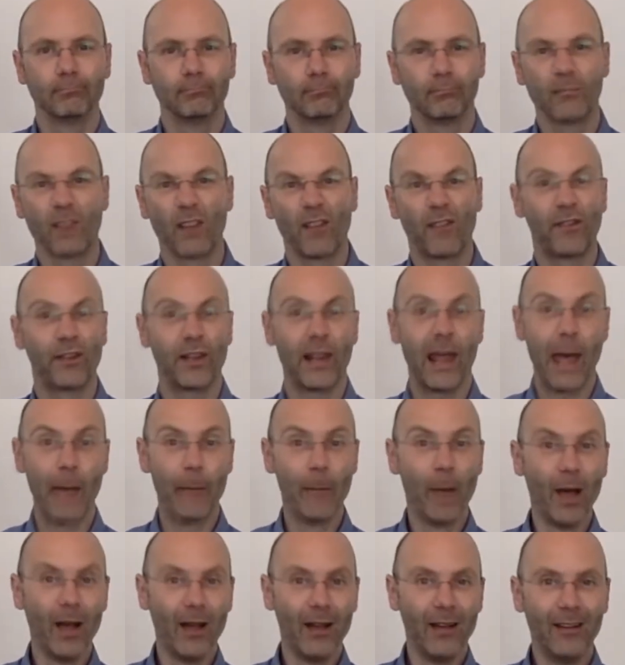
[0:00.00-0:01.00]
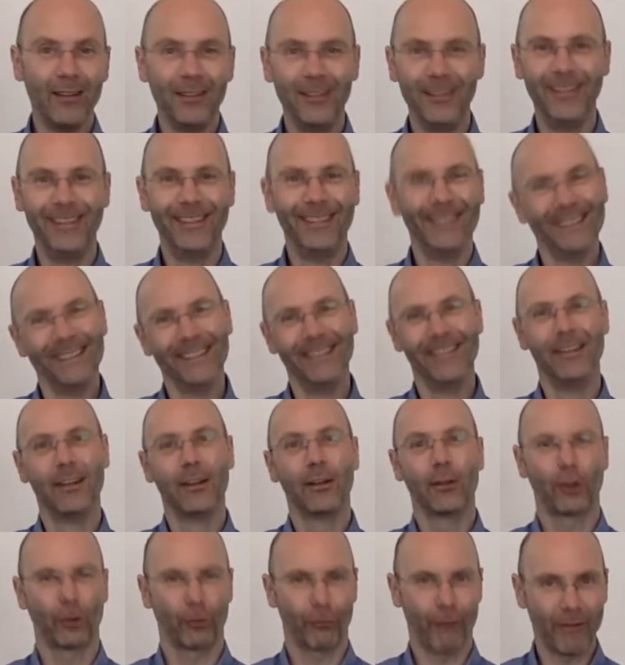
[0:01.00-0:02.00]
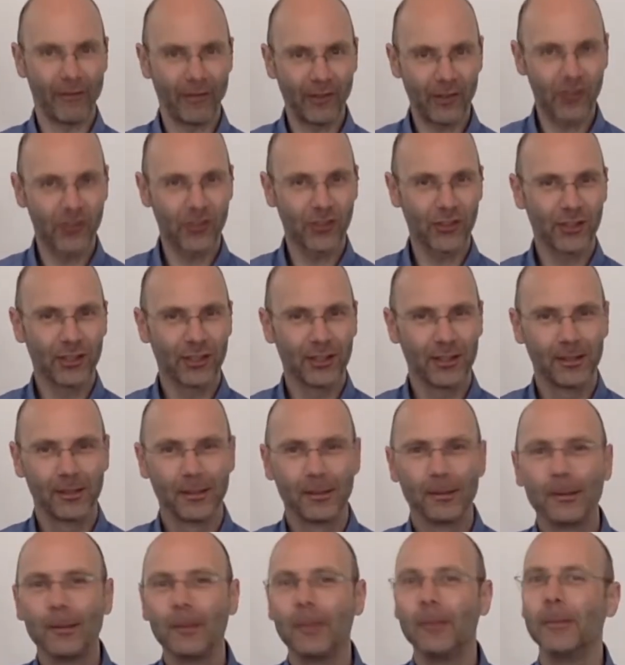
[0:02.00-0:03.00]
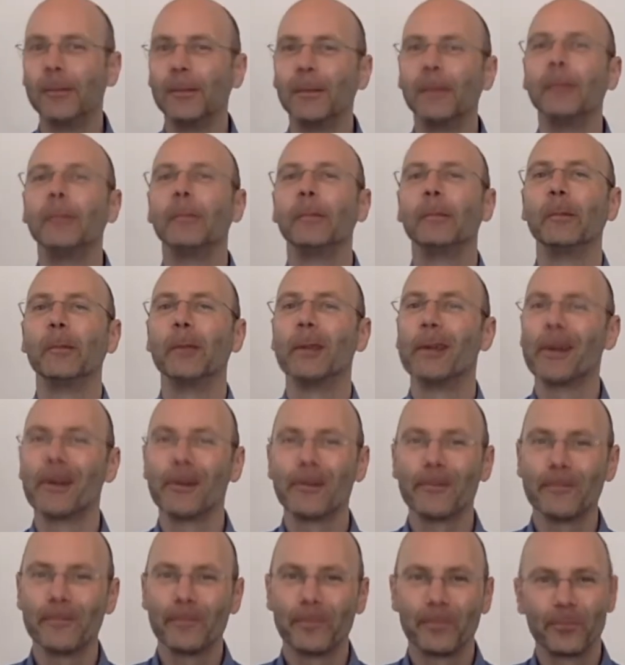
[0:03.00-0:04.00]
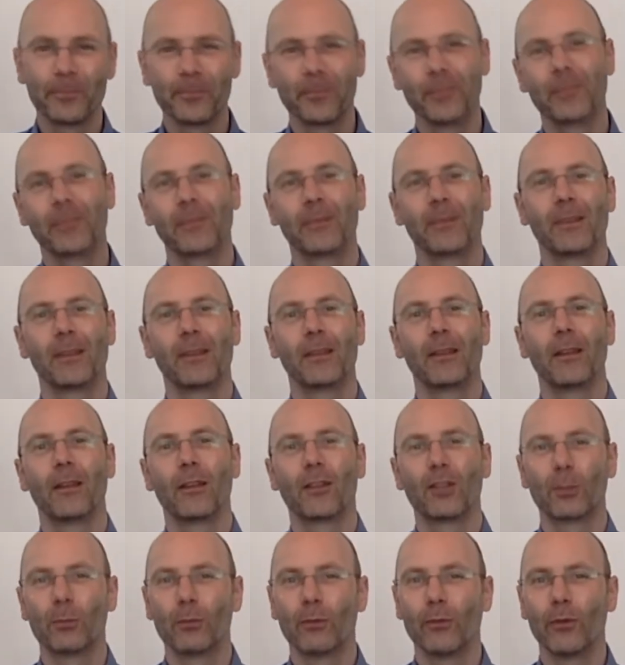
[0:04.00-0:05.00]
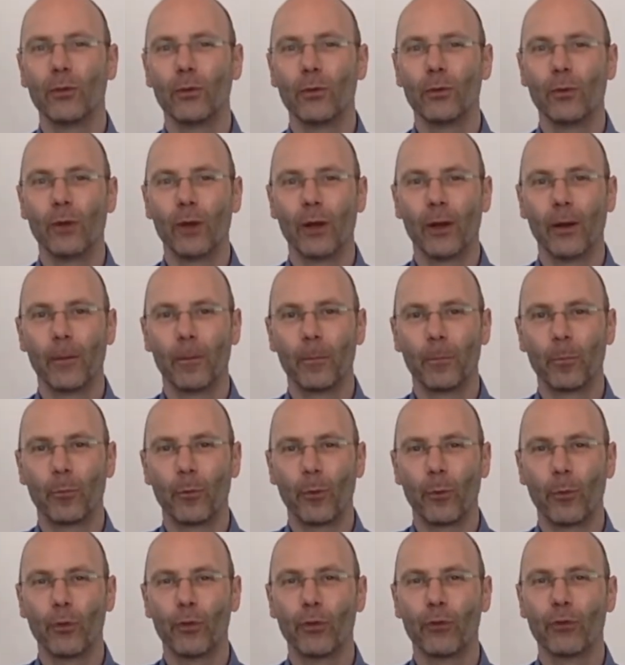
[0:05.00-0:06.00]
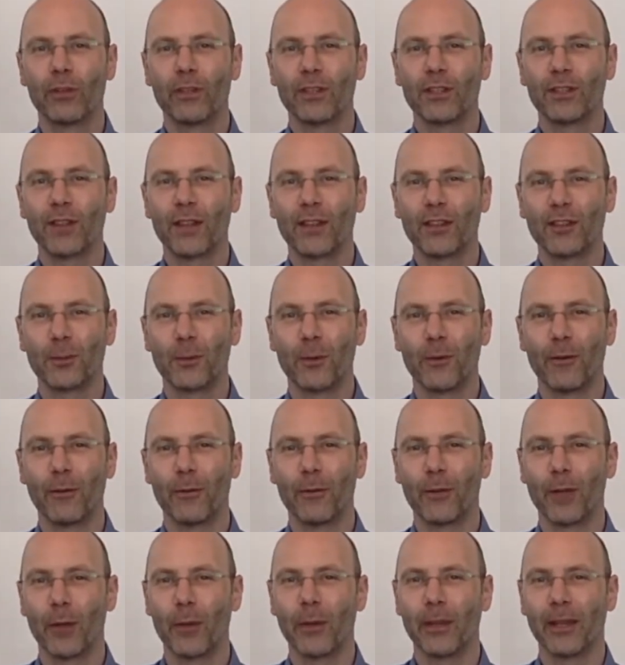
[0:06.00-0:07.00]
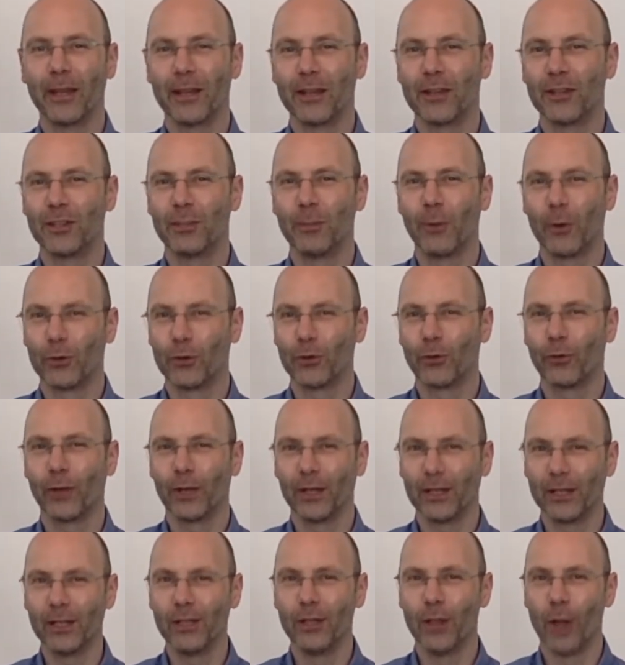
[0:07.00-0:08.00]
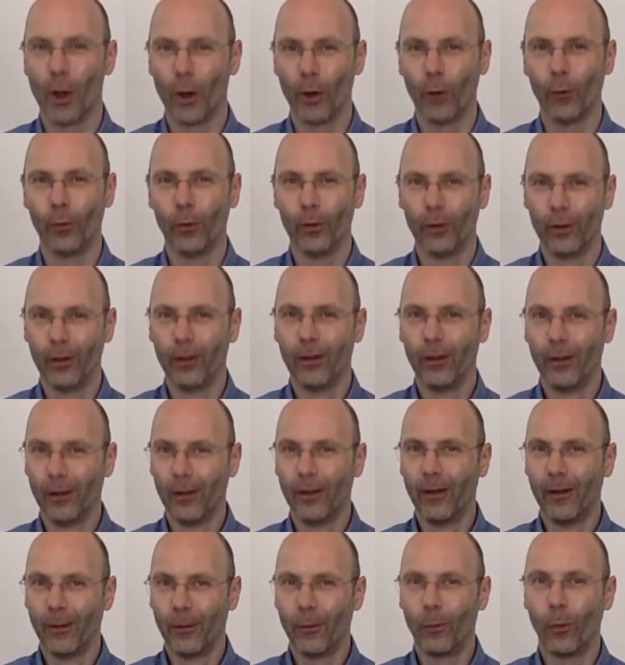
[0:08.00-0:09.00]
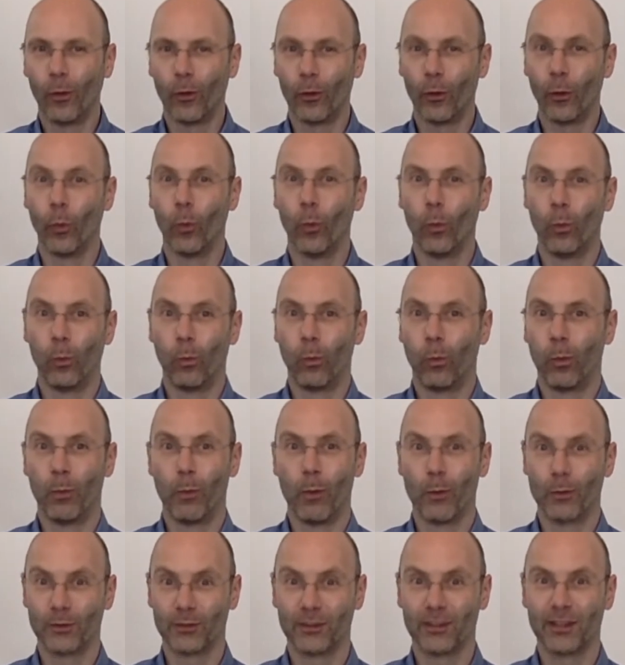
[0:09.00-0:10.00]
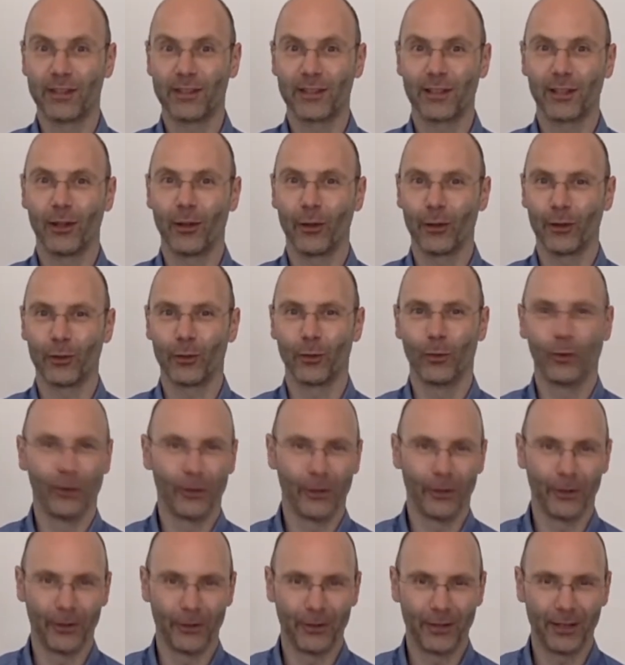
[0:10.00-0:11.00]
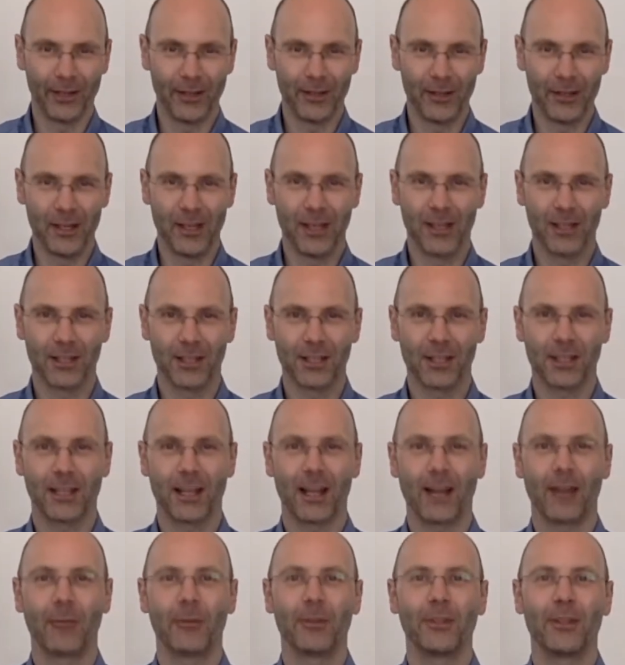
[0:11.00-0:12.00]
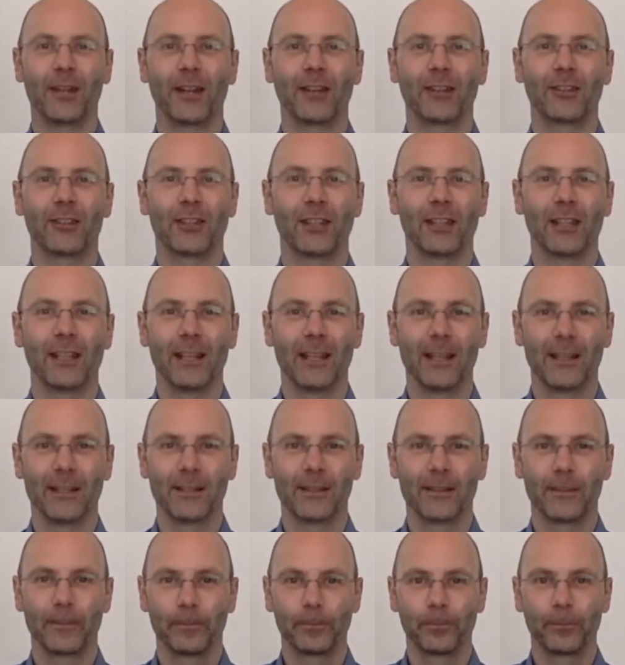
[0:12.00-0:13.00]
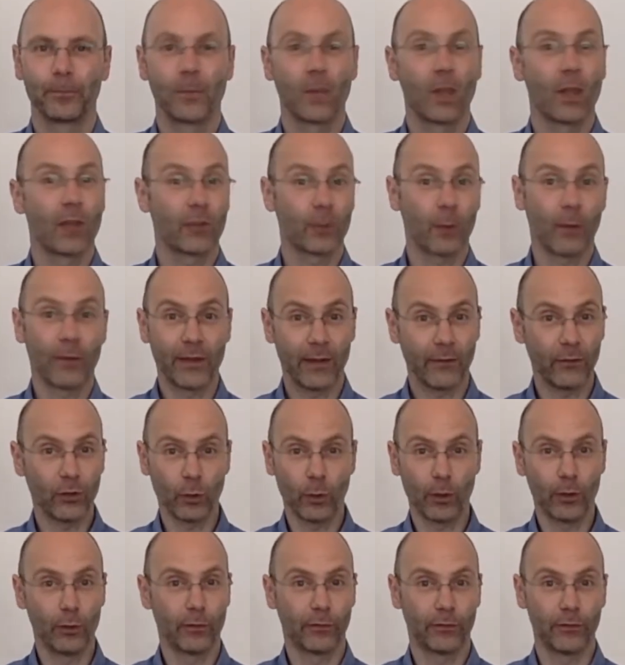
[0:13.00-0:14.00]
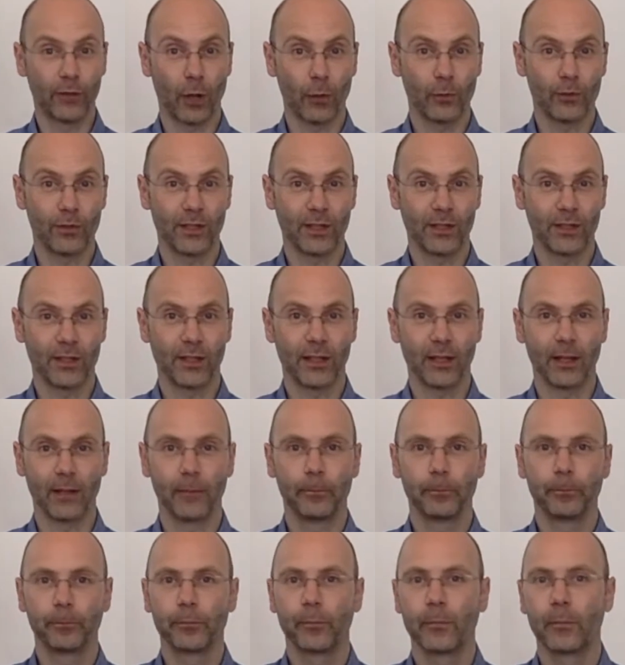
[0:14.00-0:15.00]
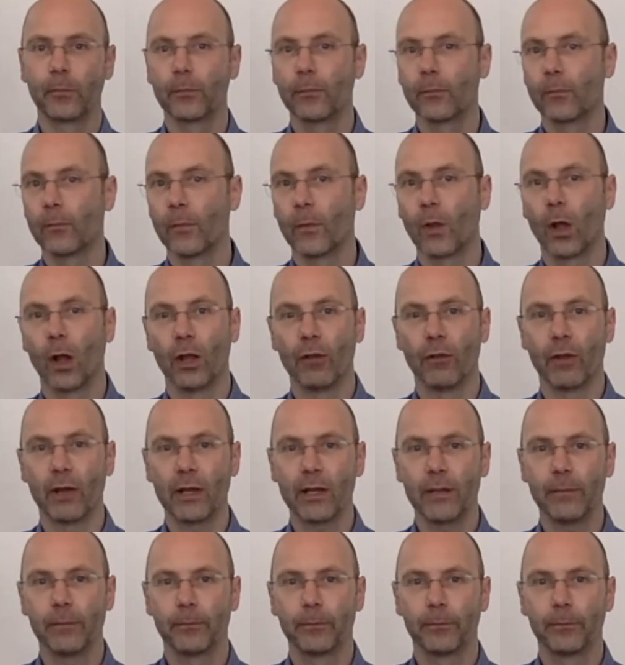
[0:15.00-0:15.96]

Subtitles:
Phlegm? Crevice? No? Some of you probably already sense where I'm going here because you might already know what the most disliked word in the English language actually is. So I've given you enough notice here. Are you ready?